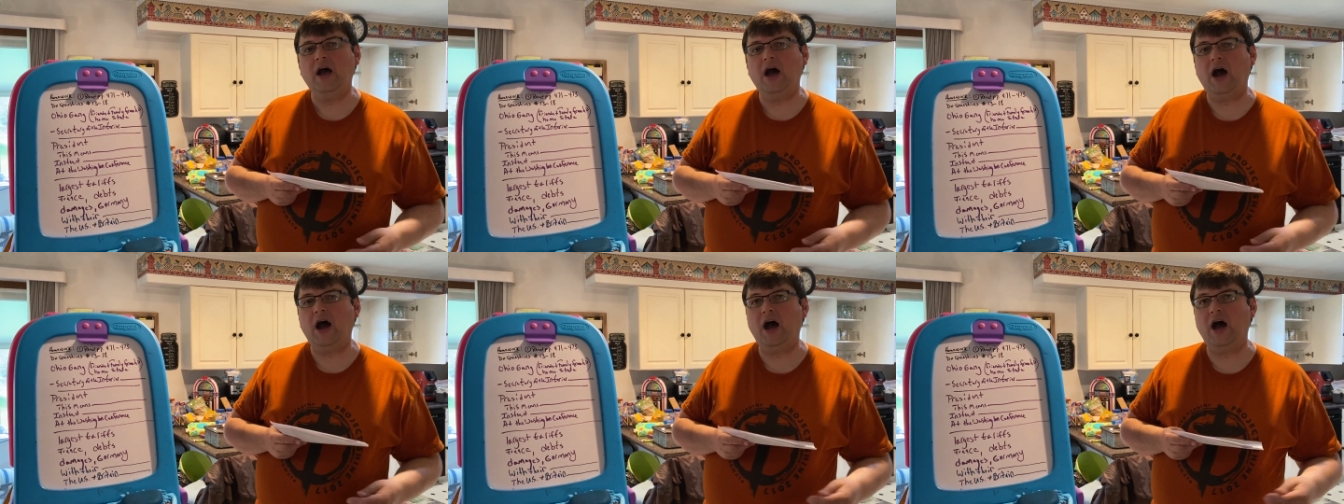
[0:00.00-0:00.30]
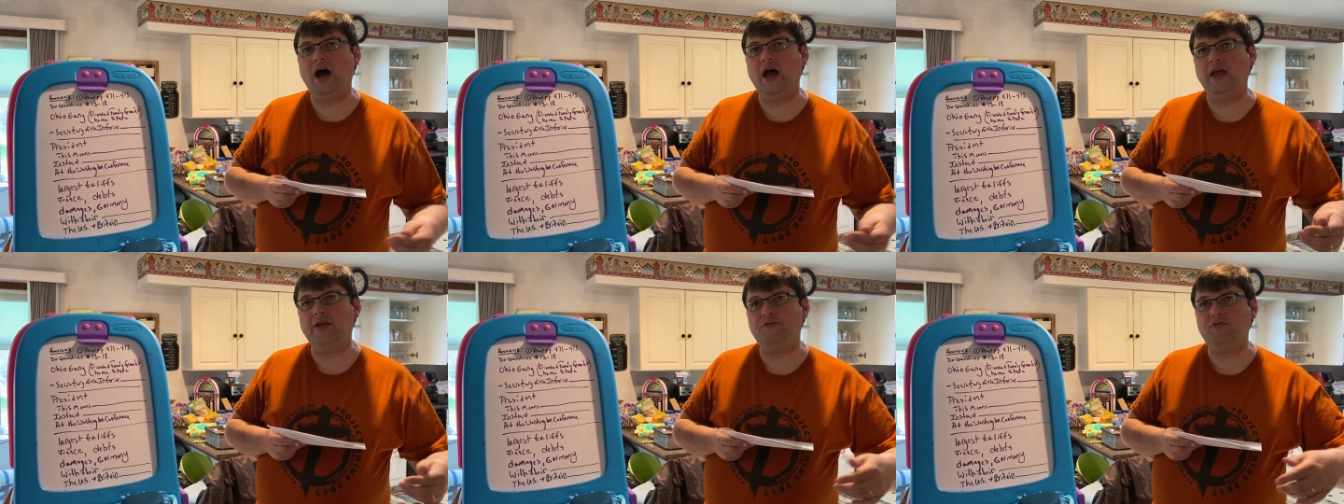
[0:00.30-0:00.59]

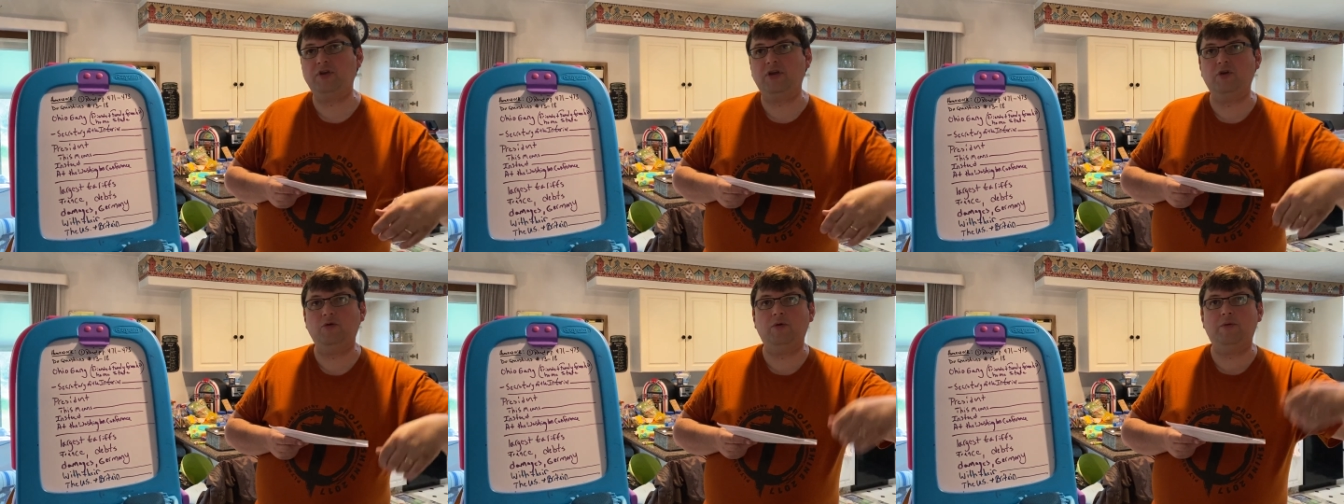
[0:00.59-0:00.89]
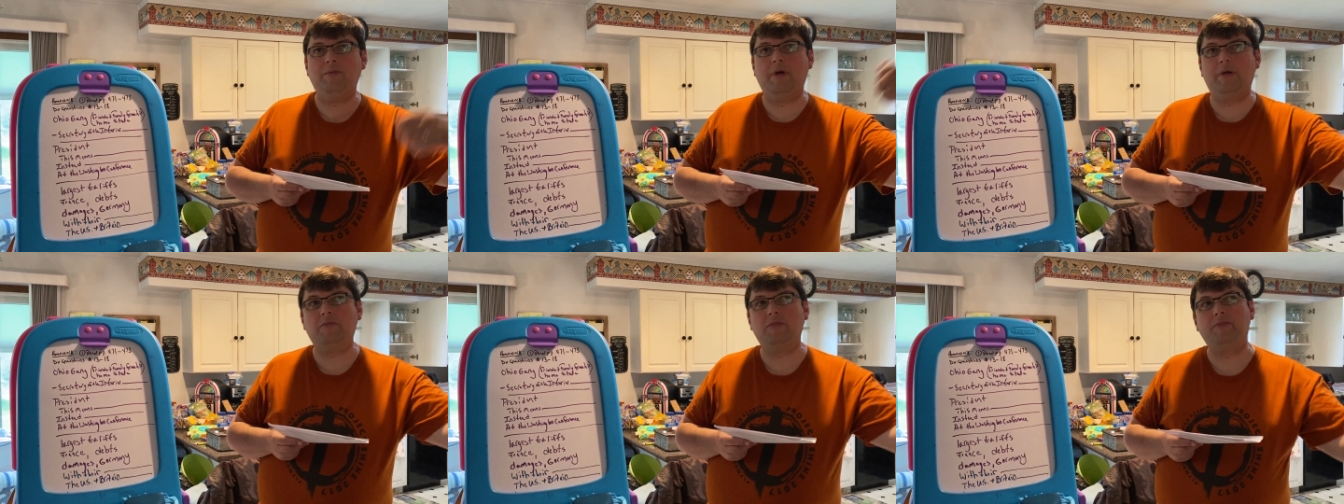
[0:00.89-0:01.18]
if you can
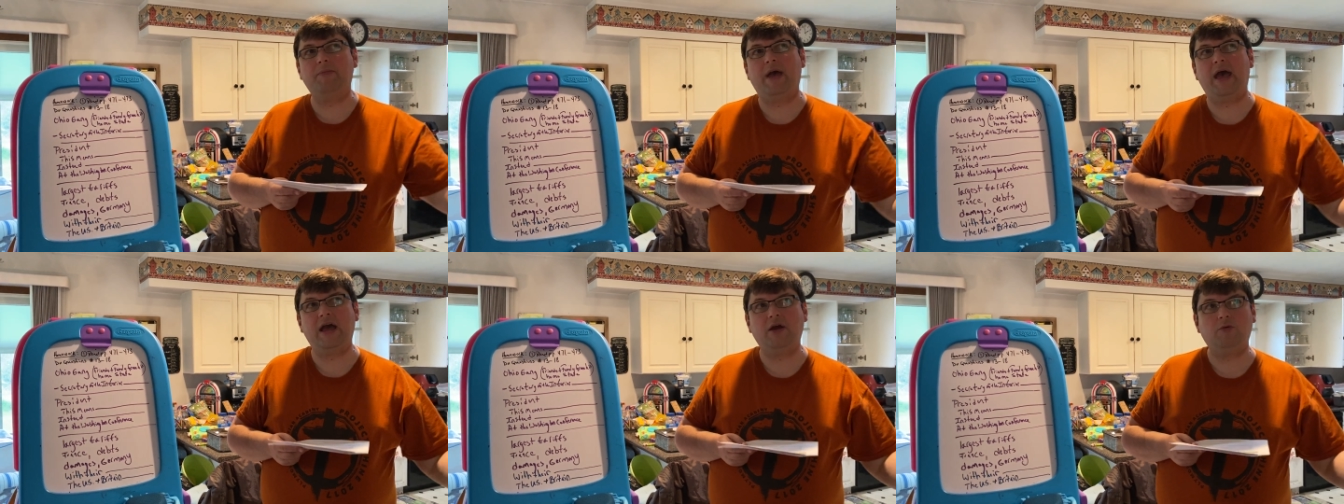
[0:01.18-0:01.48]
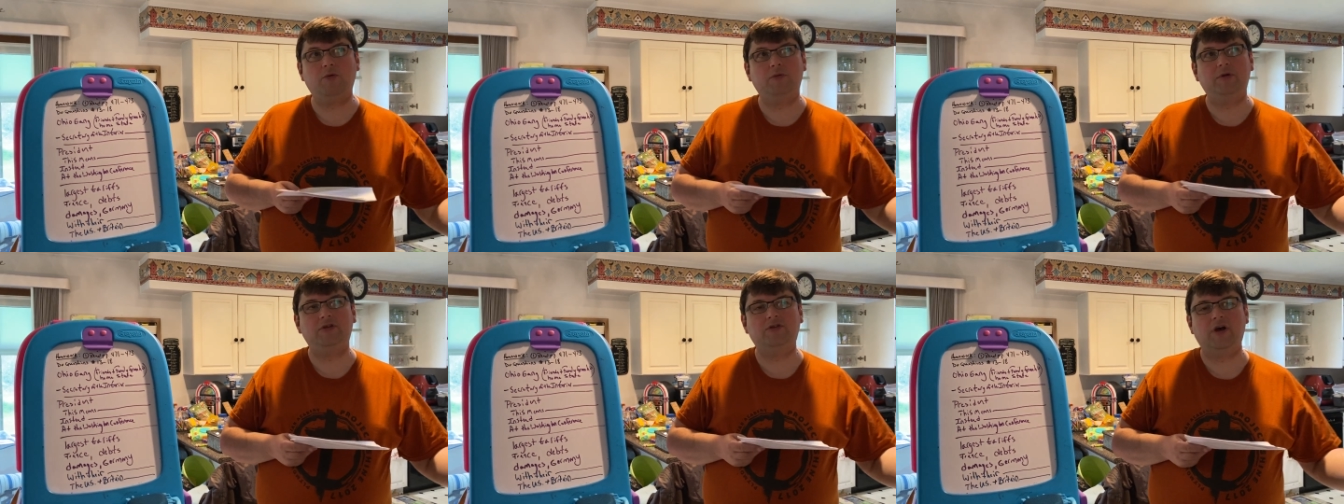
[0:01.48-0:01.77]
remember back
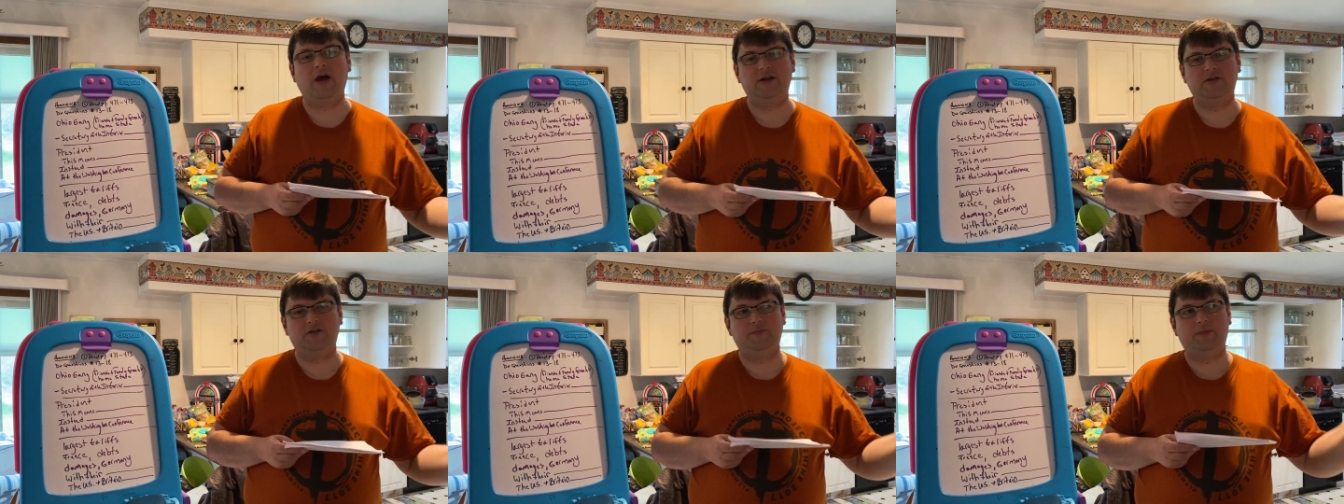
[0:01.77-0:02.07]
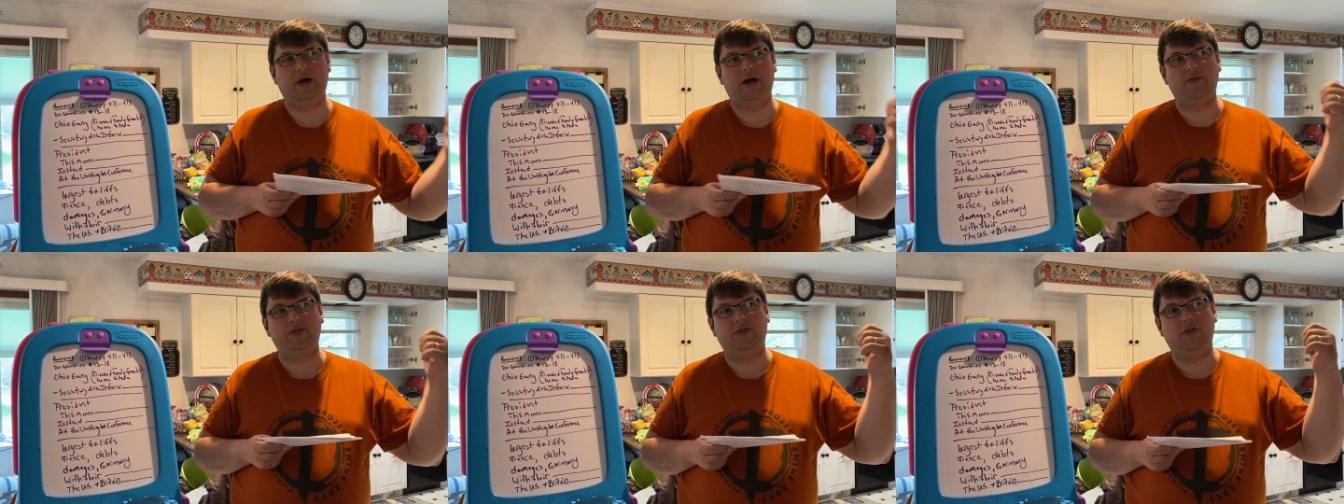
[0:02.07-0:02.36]
when we talked
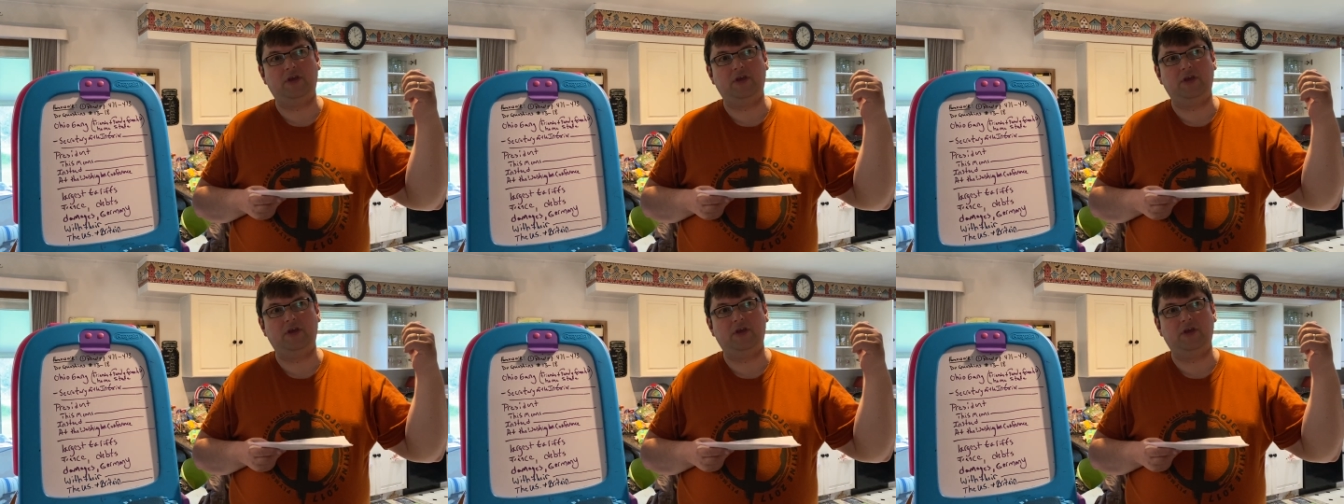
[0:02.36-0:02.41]
about